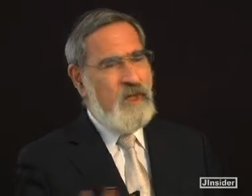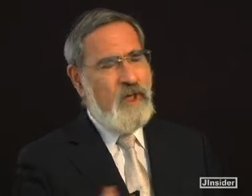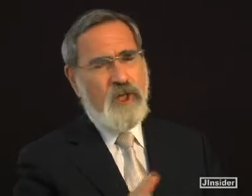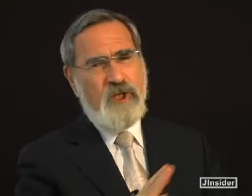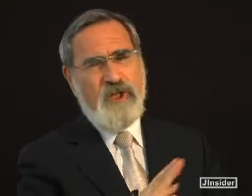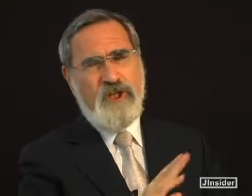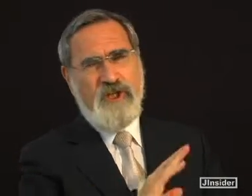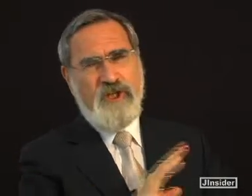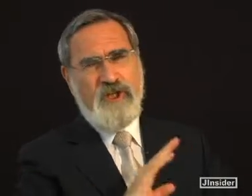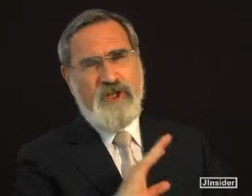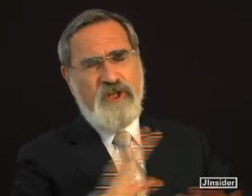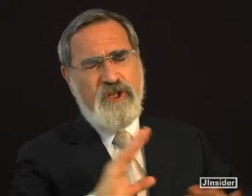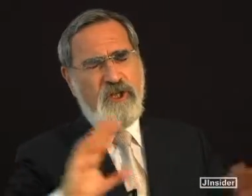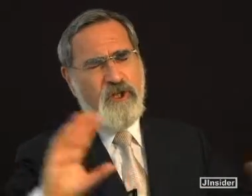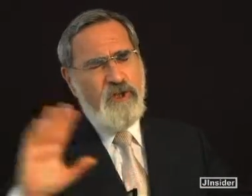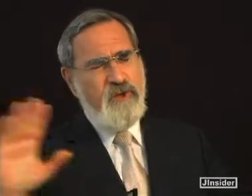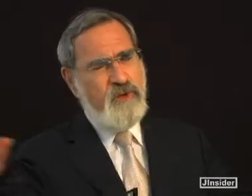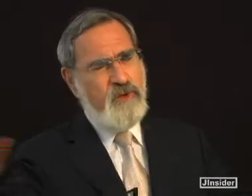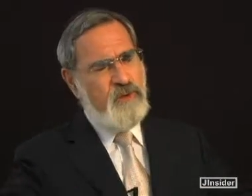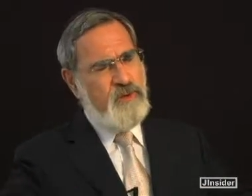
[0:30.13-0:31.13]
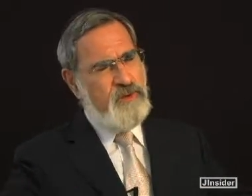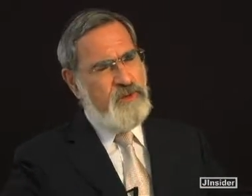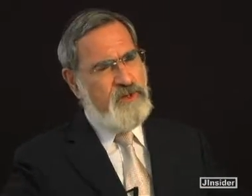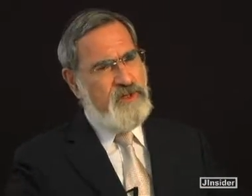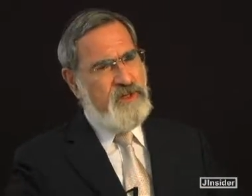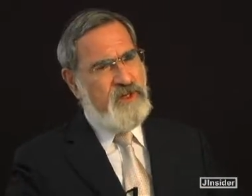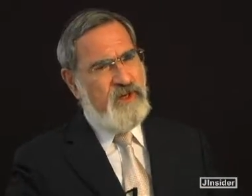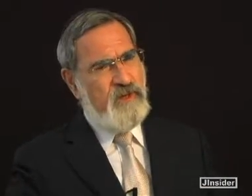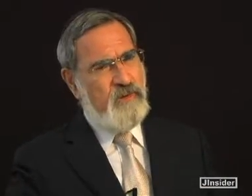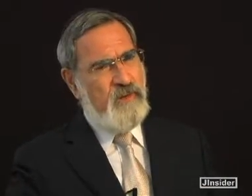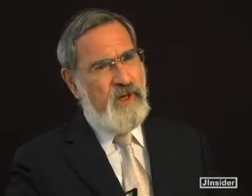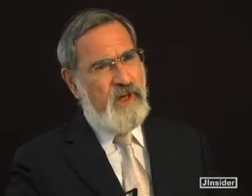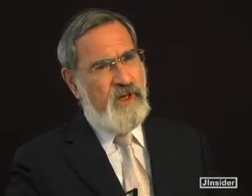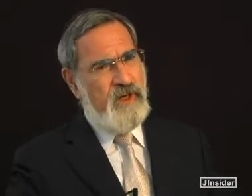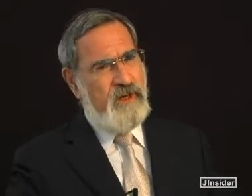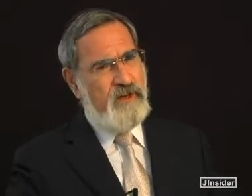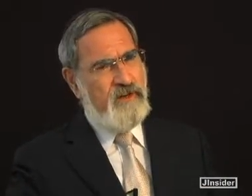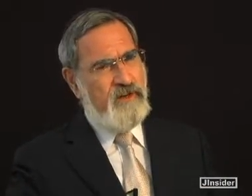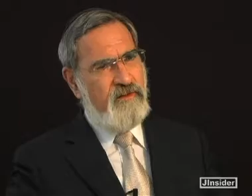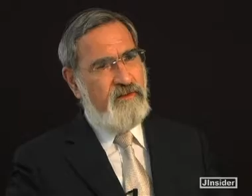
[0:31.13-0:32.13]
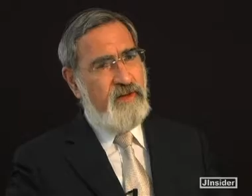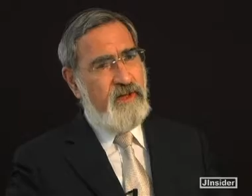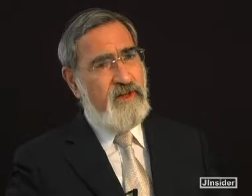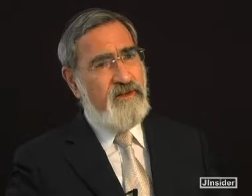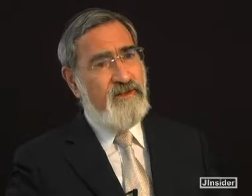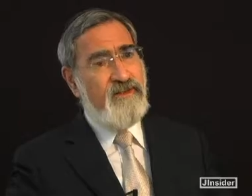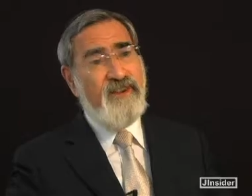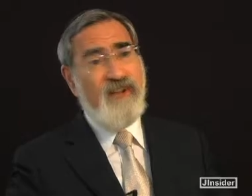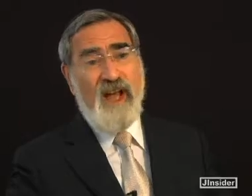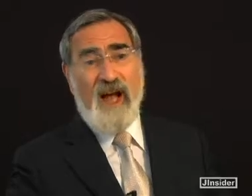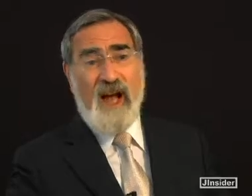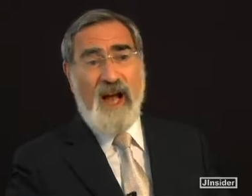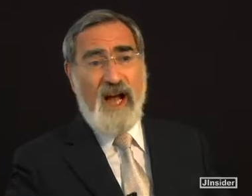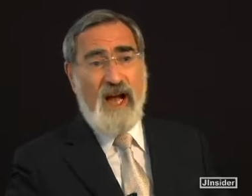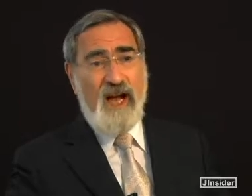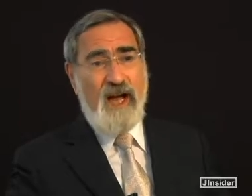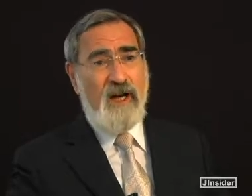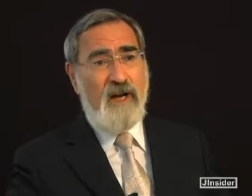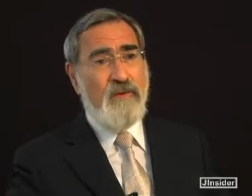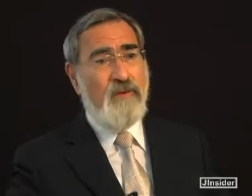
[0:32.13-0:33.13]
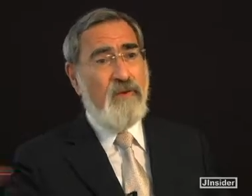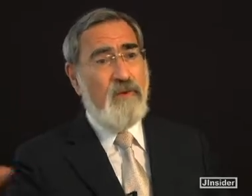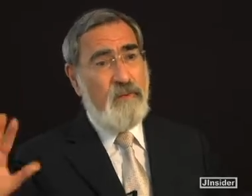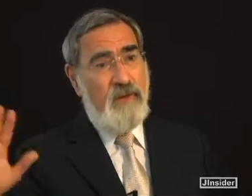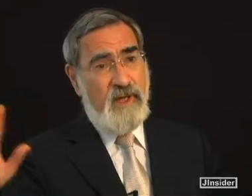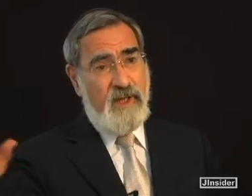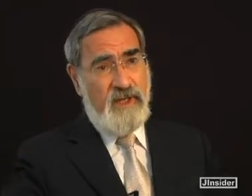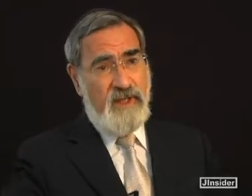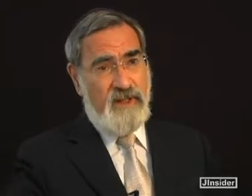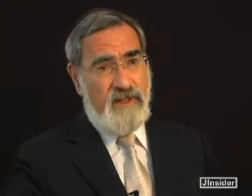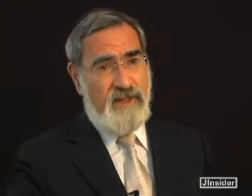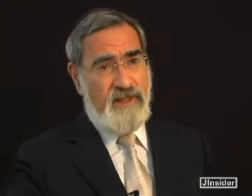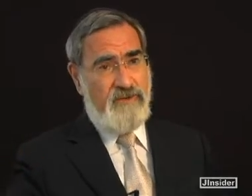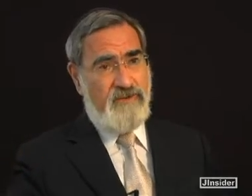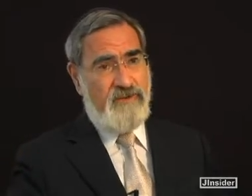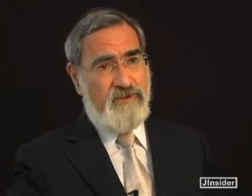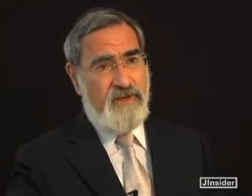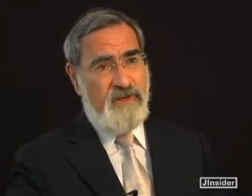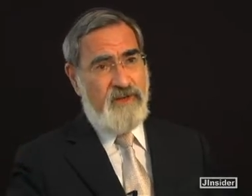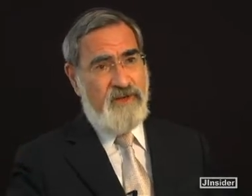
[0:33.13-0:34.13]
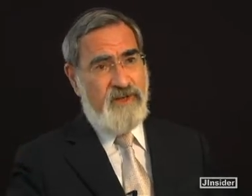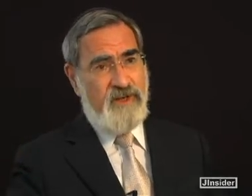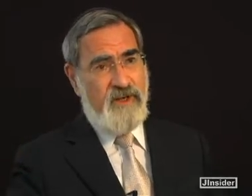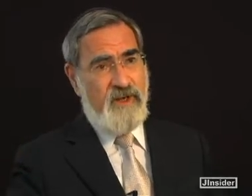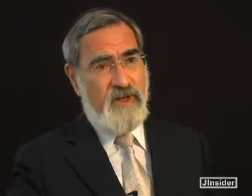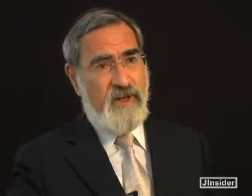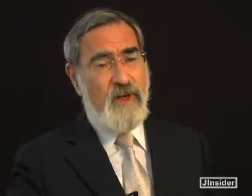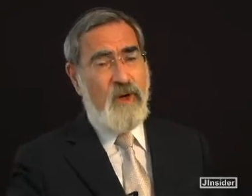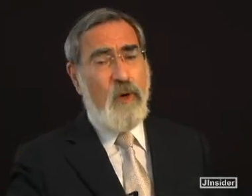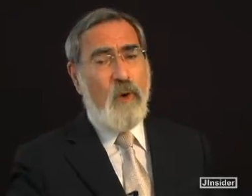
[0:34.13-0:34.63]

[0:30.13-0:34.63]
a huge command of the entire rabbinic literature,